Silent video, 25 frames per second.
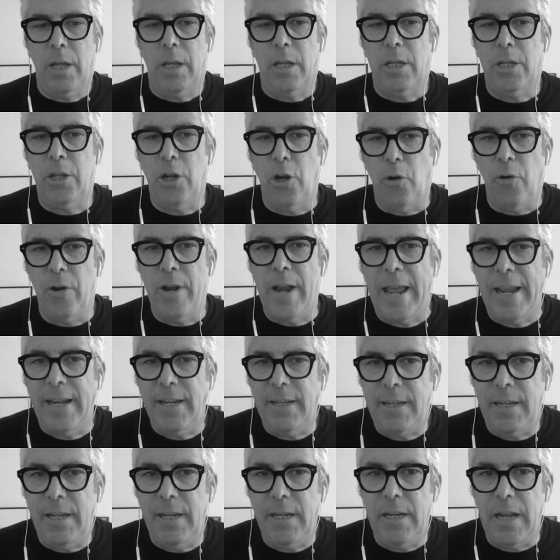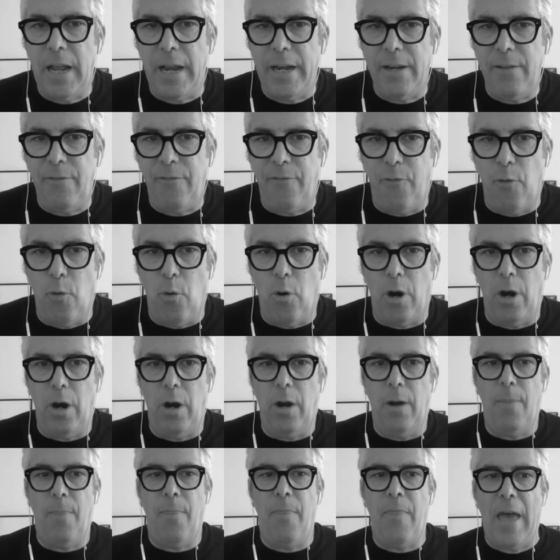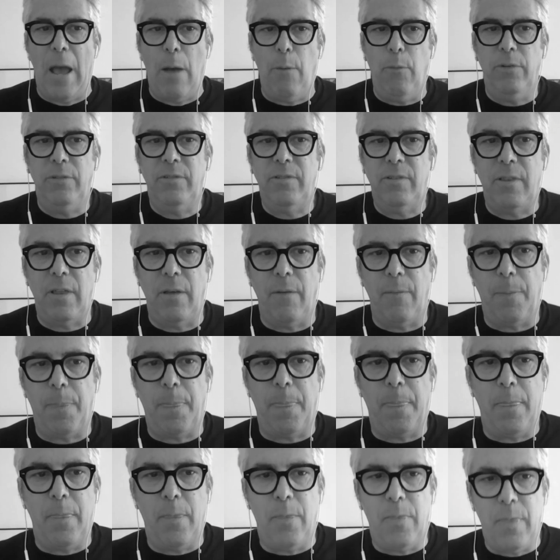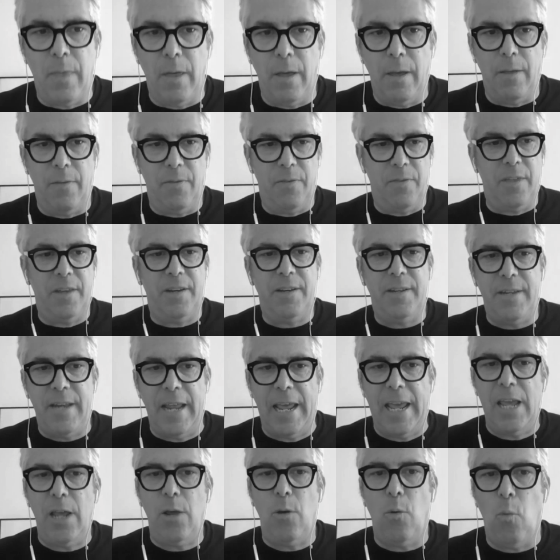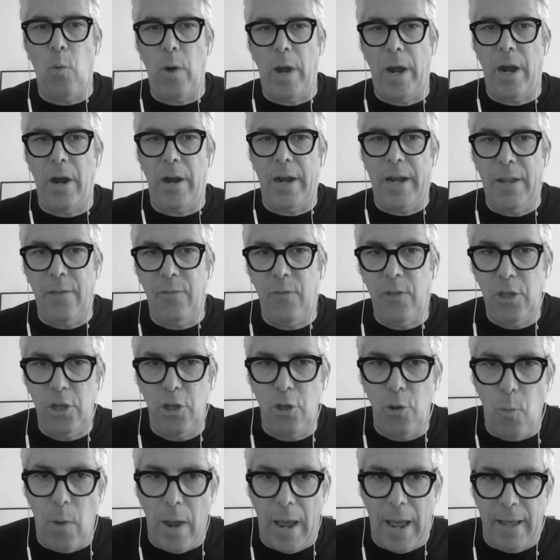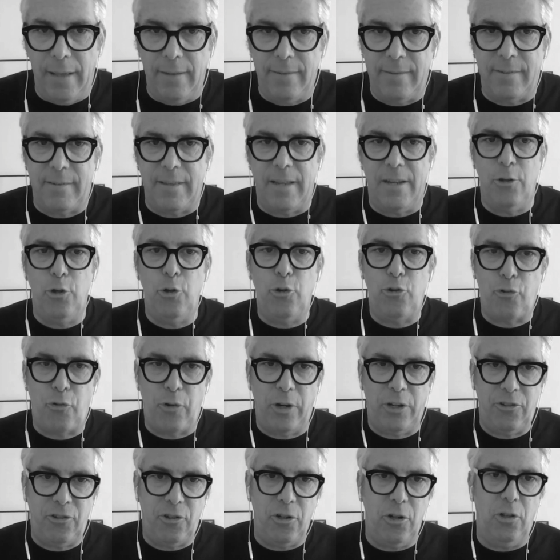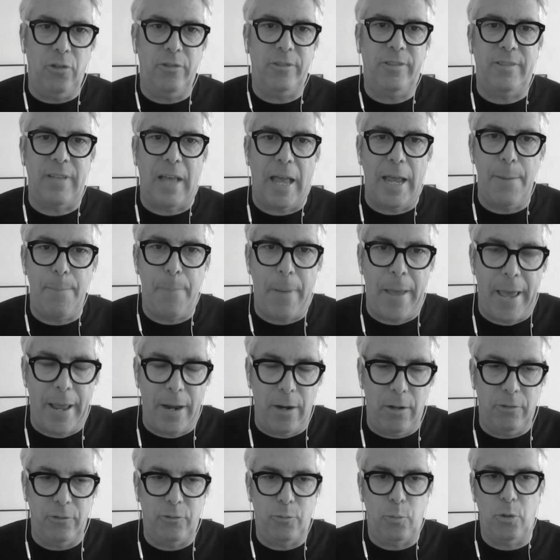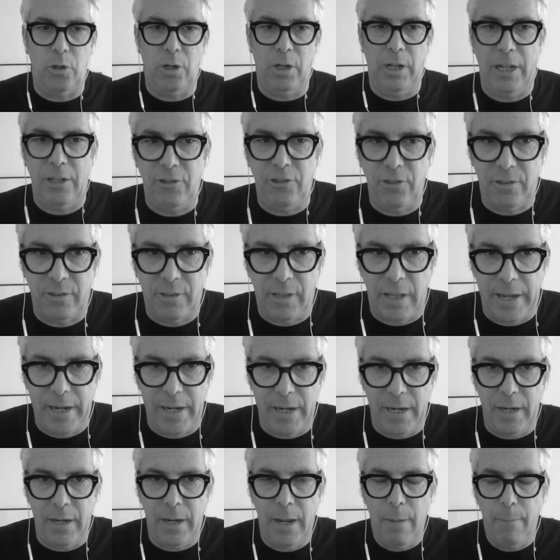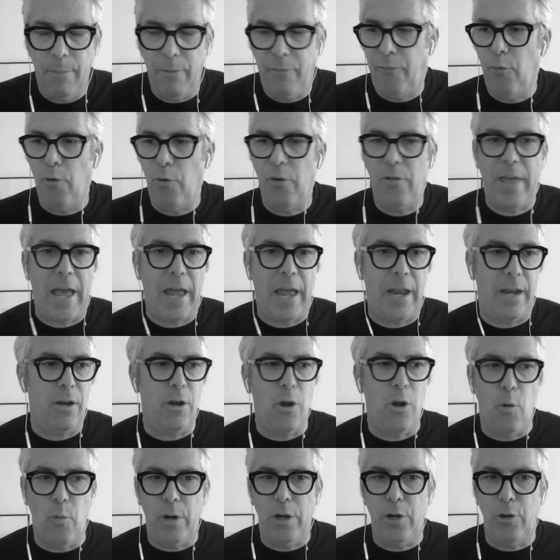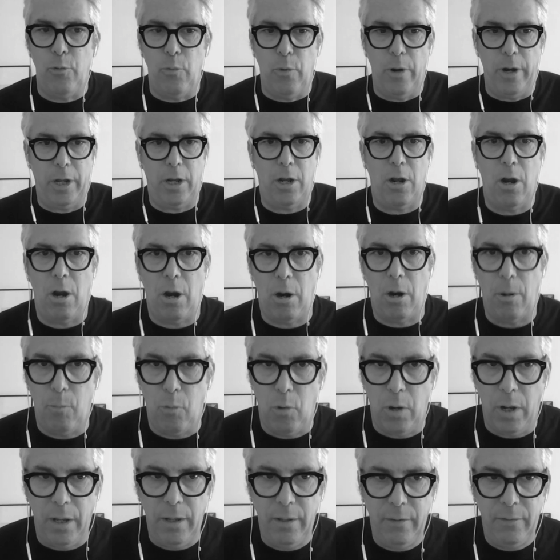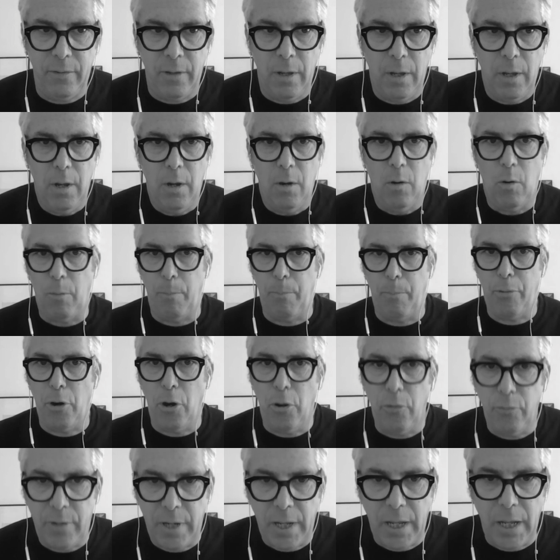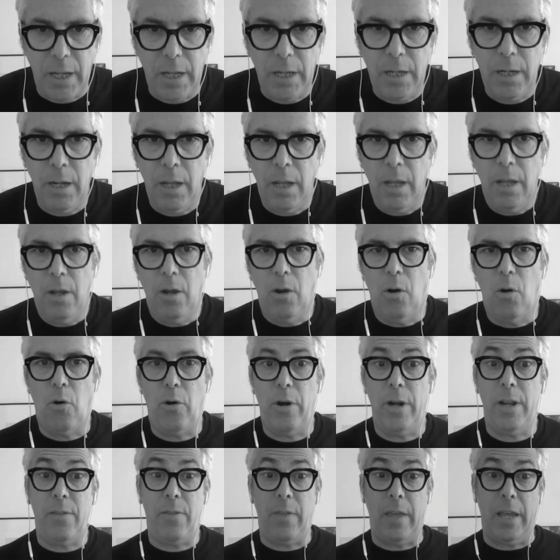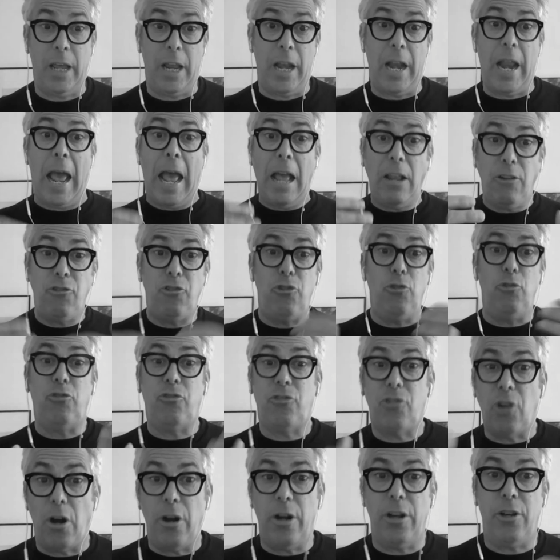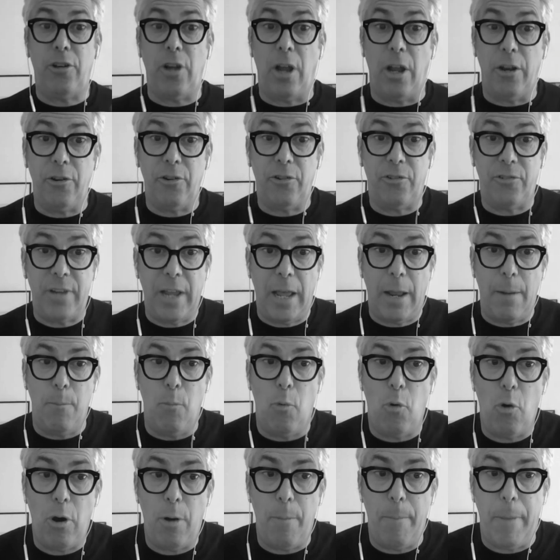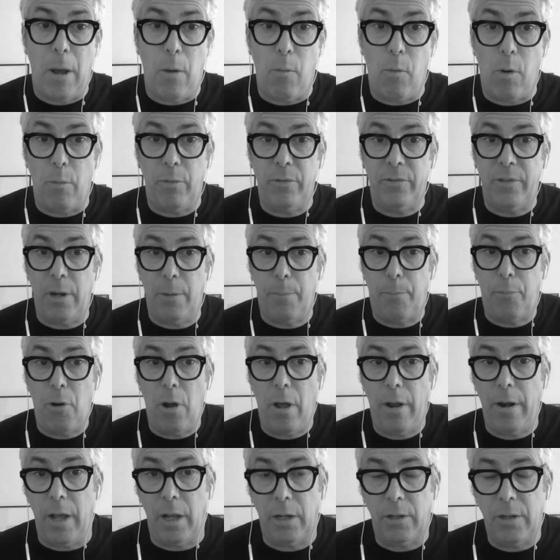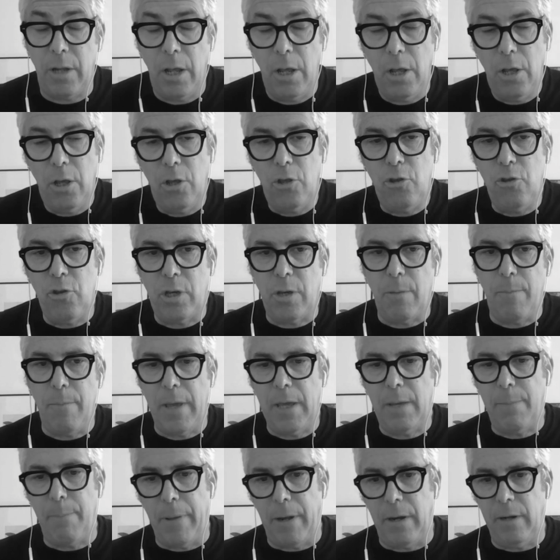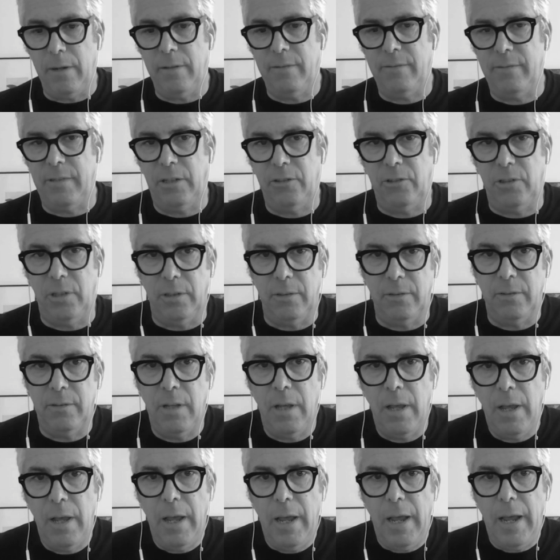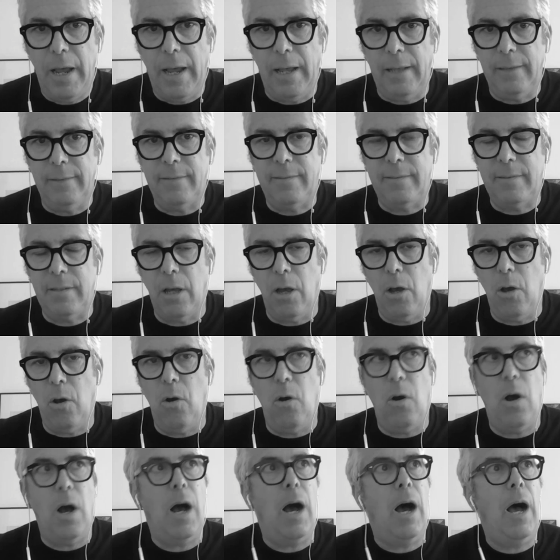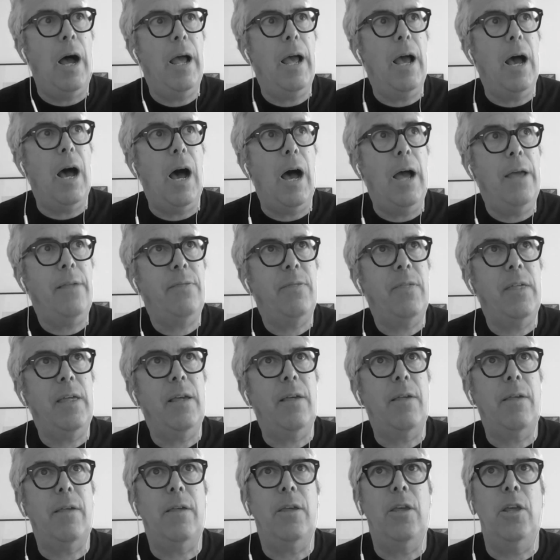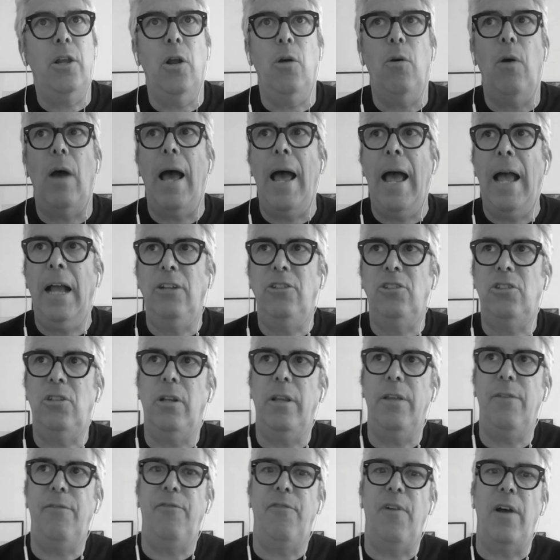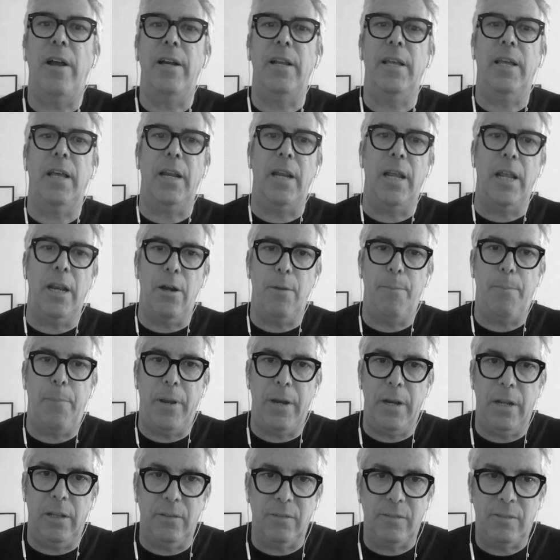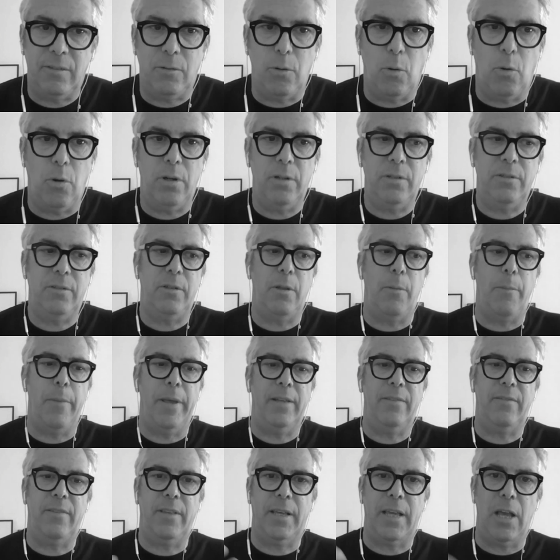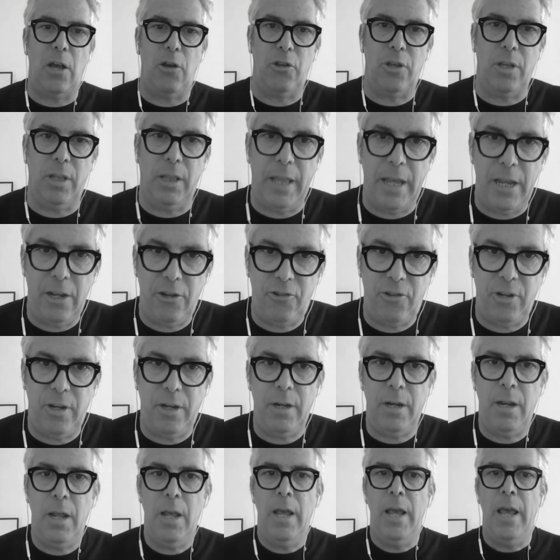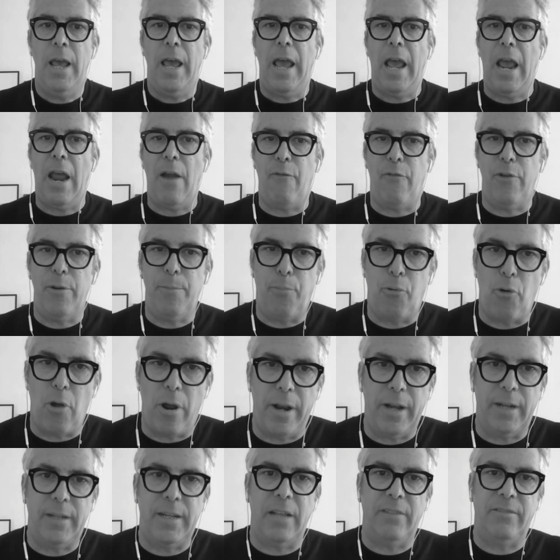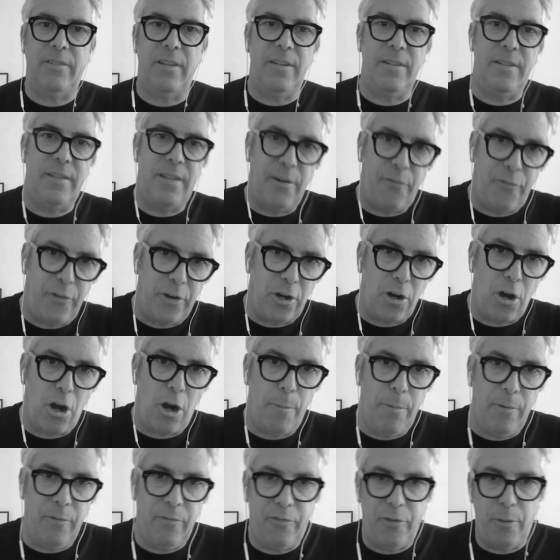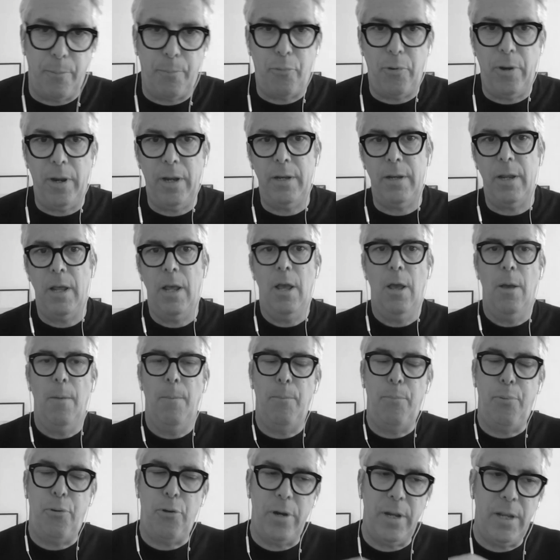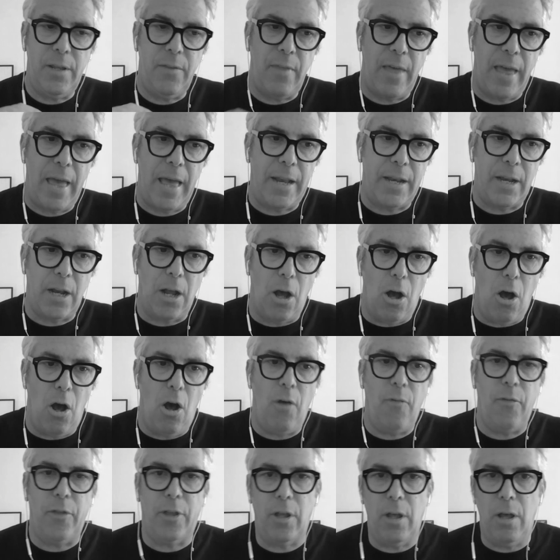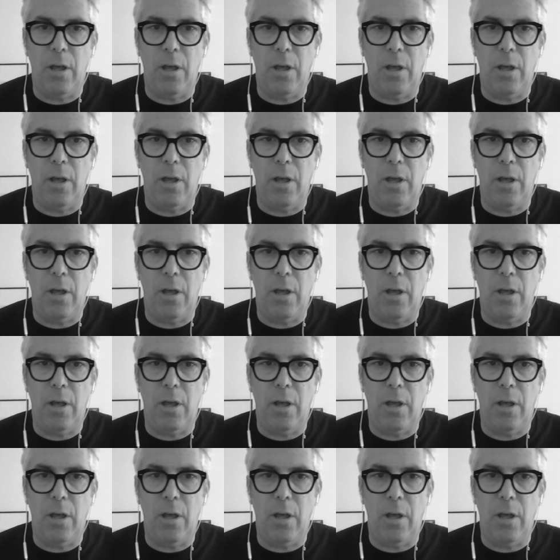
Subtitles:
1994, that was the date where in the US, nutritional side panels were legislated. Before that, no one knew what a carb was, or protein, or anything. And as you started to understand more about what was in a product, you can make better decisions. And so I think, actually finding an independent source that makes the calculation, every product has a different carbon footprint, putting that on